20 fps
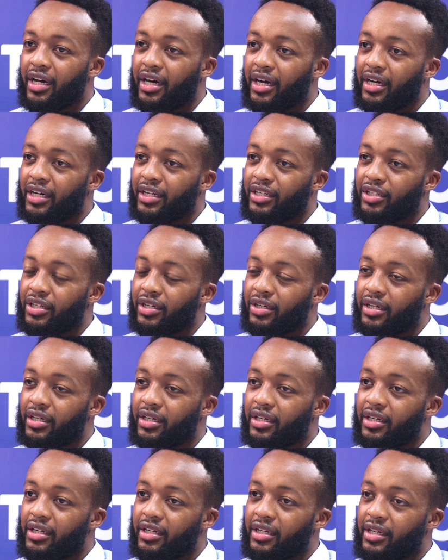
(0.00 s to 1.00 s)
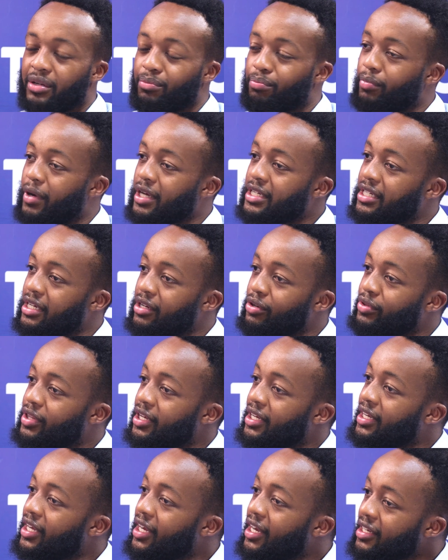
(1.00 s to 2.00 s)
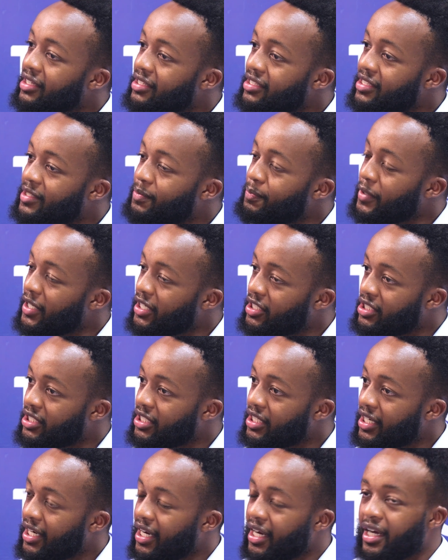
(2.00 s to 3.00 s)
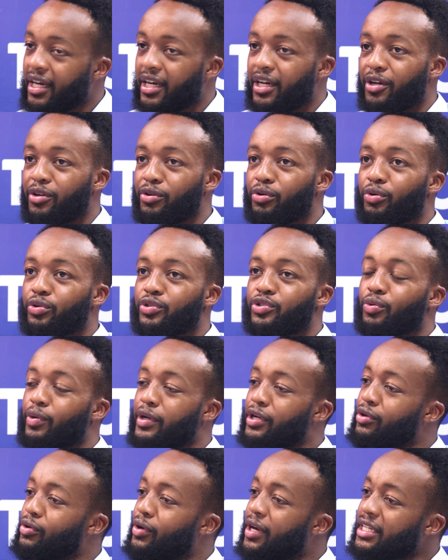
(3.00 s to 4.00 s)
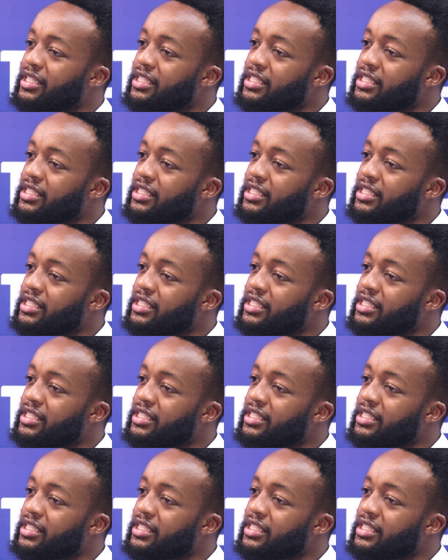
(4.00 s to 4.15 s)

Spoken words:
in Martin Luther King's speech. So when you look at